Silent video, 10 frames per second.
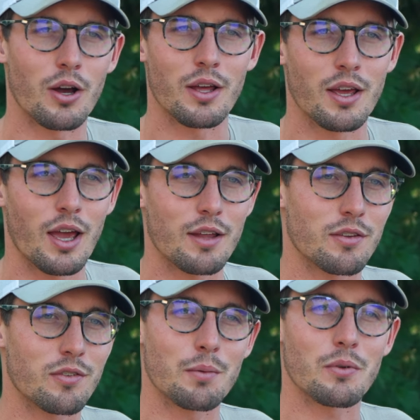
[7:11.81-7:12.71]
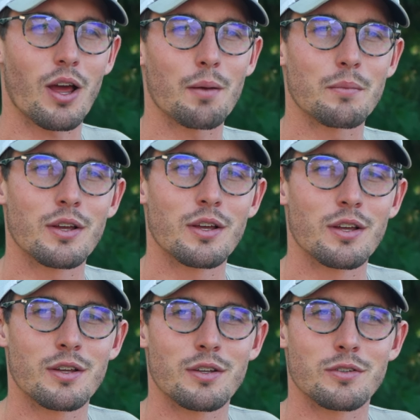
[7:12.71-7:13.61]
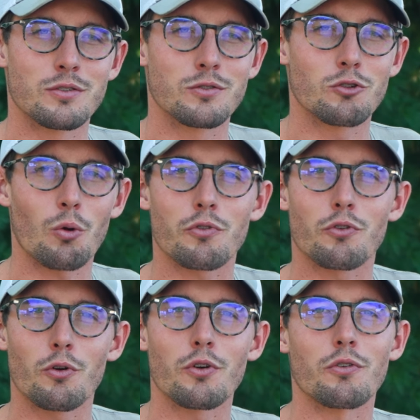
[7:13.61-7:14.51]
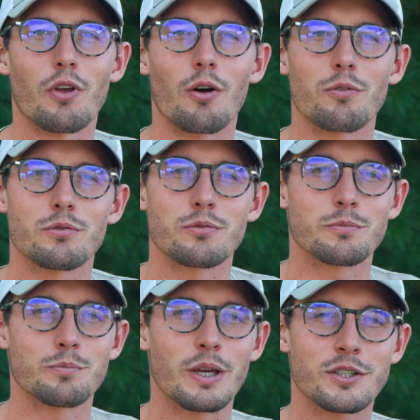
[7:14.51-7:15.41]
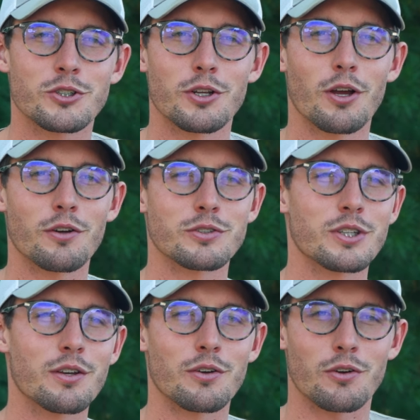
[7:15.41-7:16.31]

But at the same time, don't screw yourself. Make sure you understand your